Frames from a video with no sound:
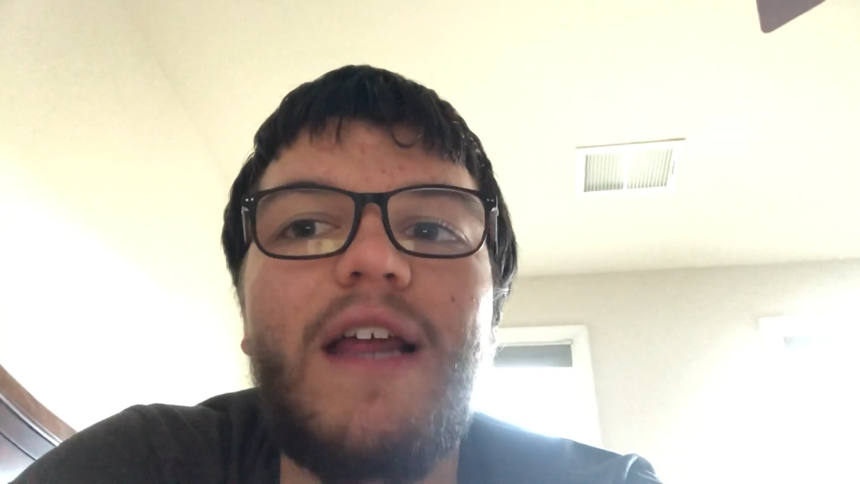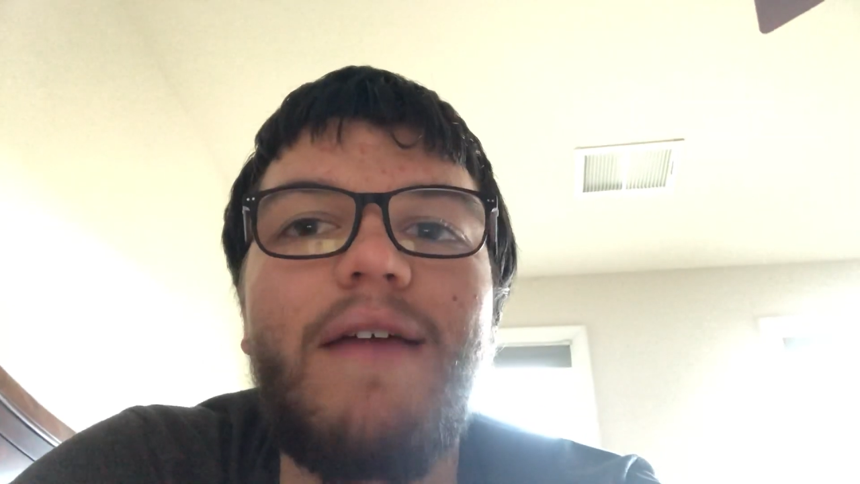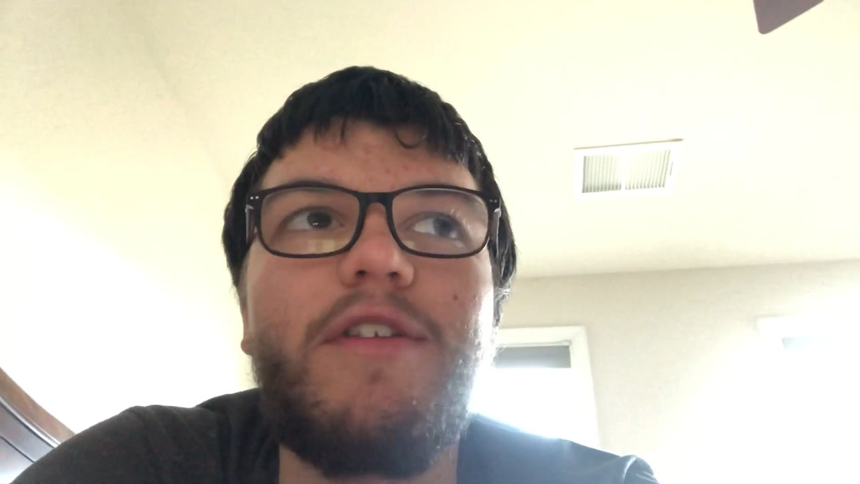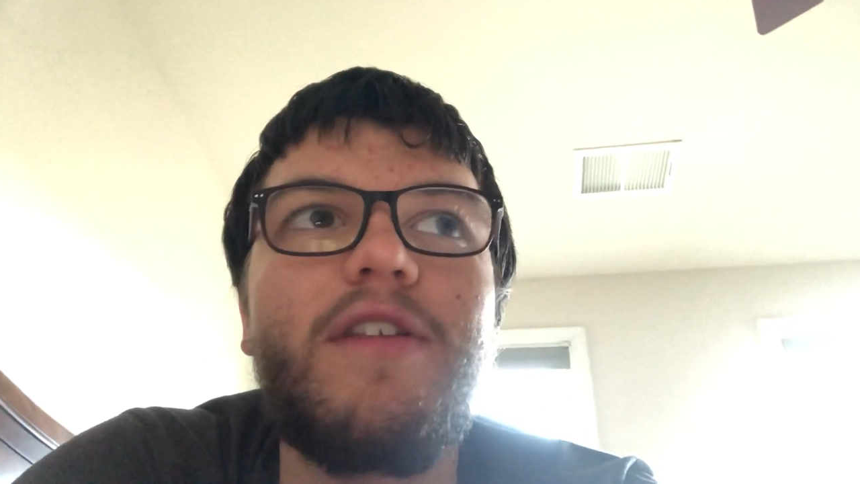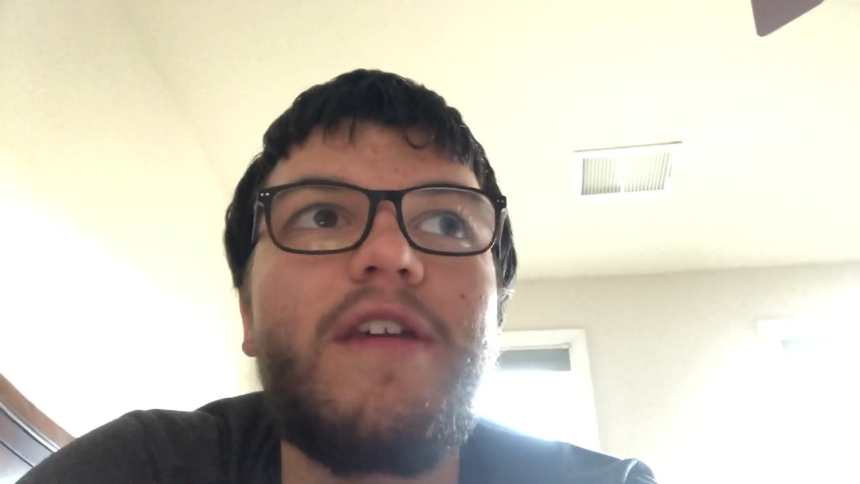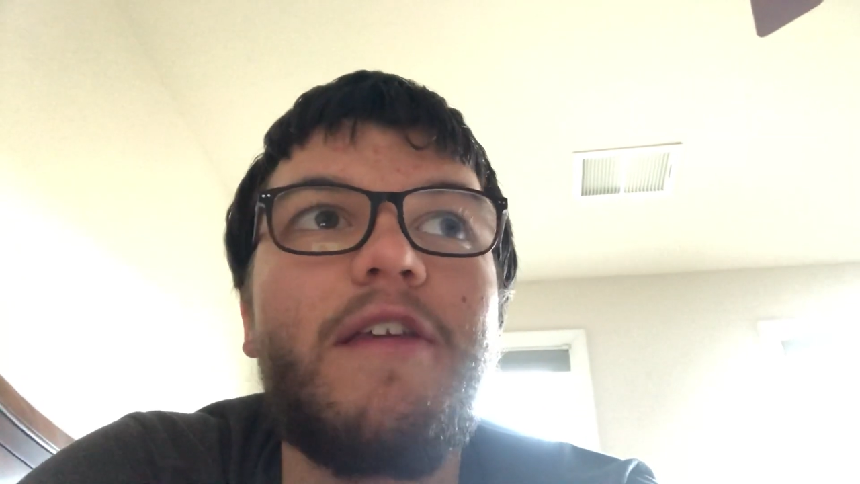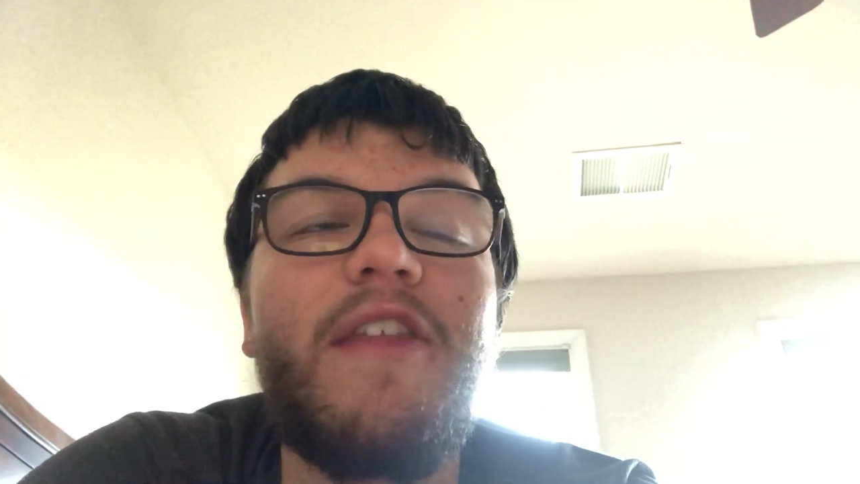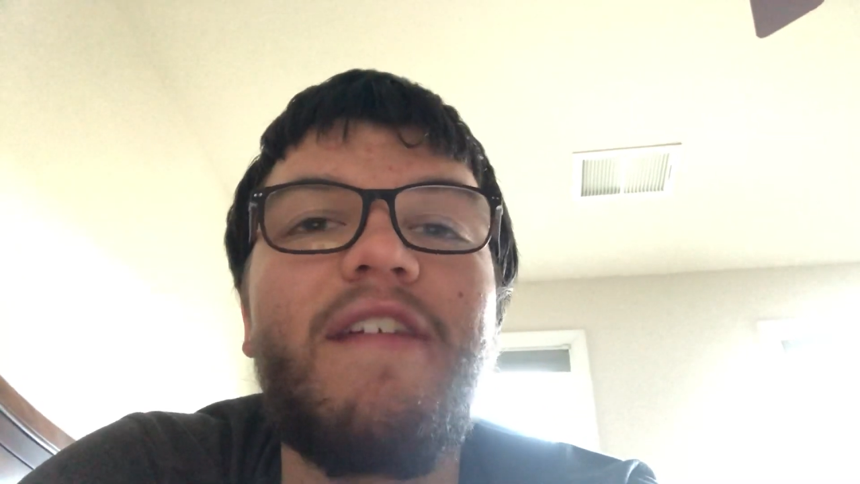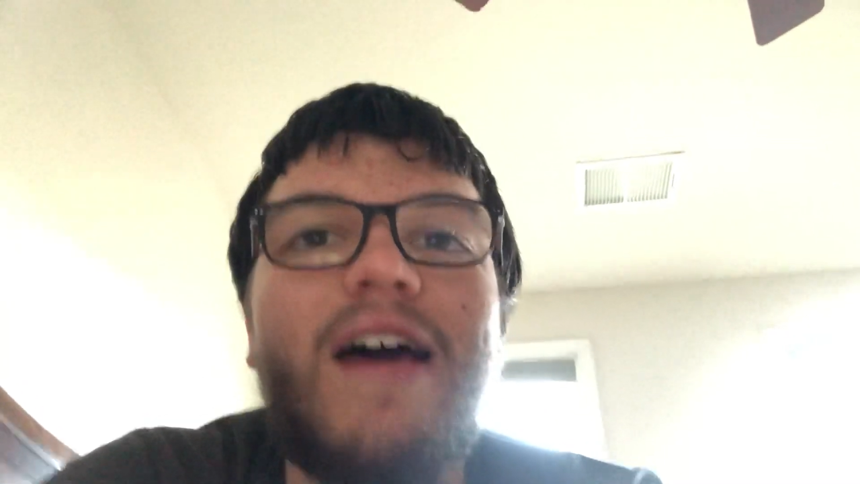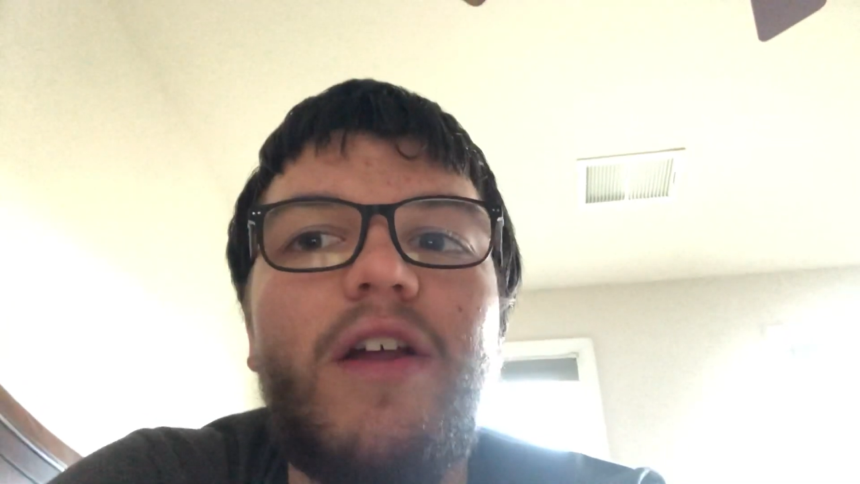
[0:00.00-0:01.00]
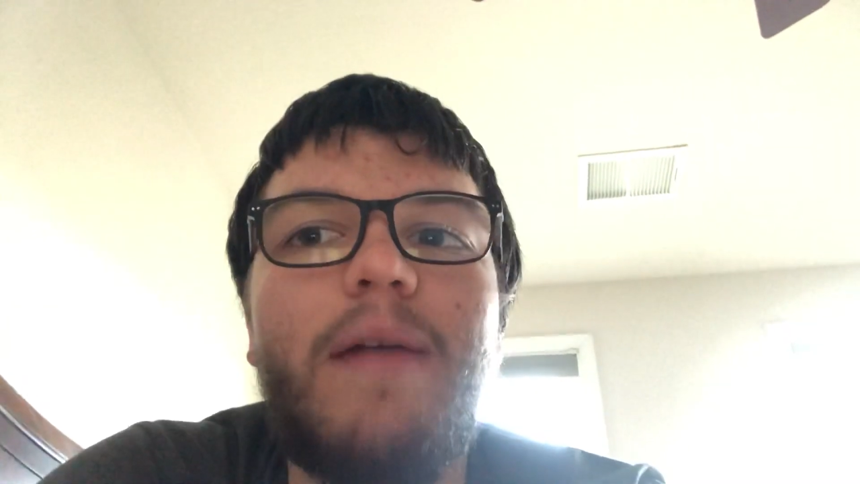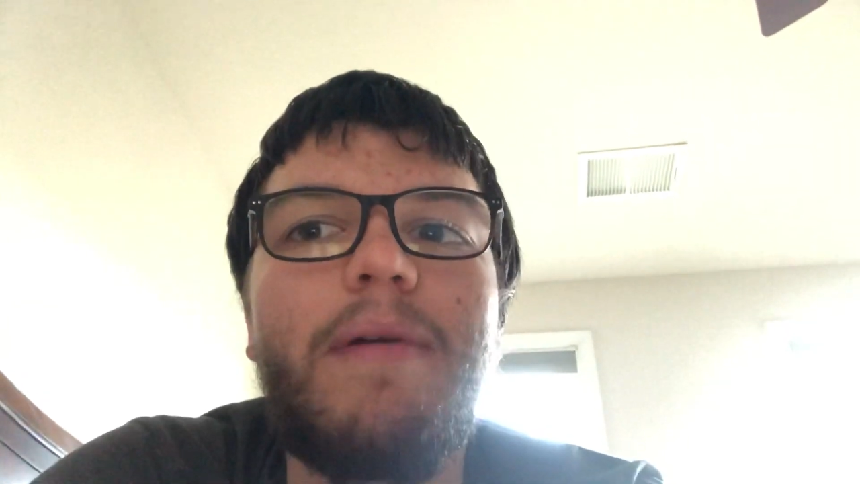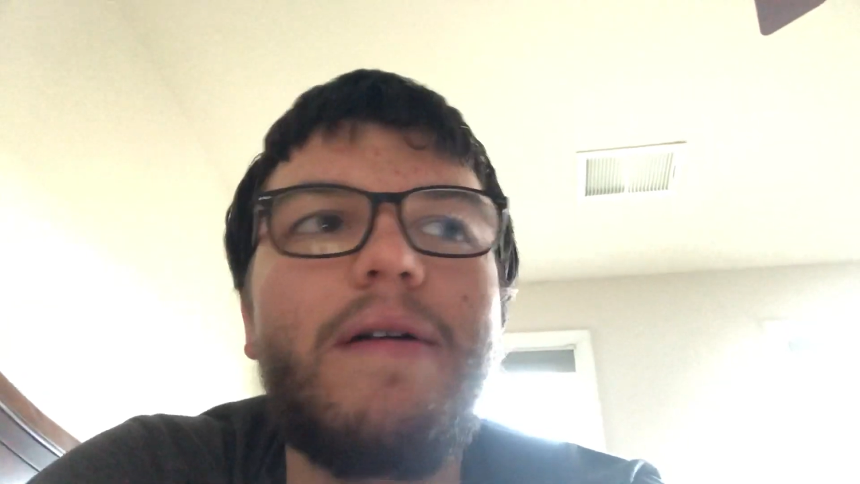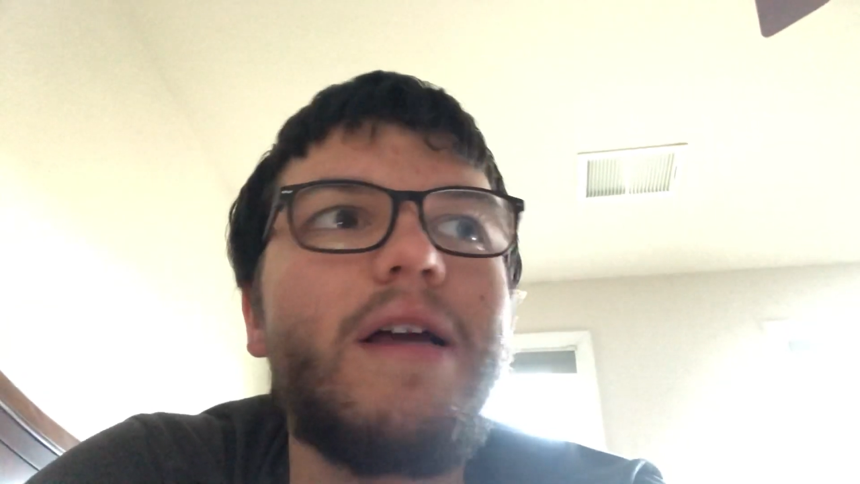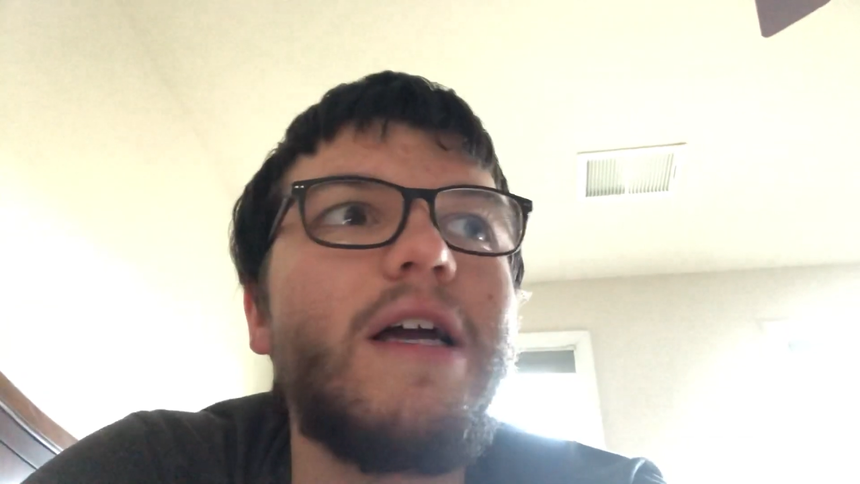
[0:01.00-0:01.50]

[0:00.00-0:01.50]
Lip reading: and I haven't taken the title yet, but